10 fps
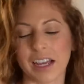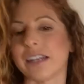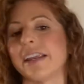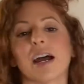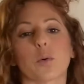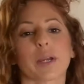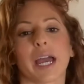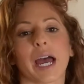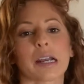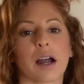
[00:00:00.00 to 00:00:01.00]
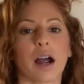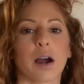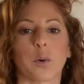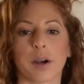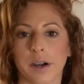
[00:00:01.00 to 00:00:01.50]
Now we add
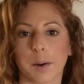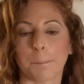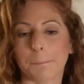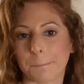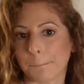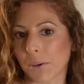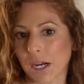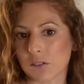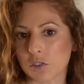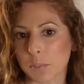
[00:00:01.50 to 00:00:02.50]
our browned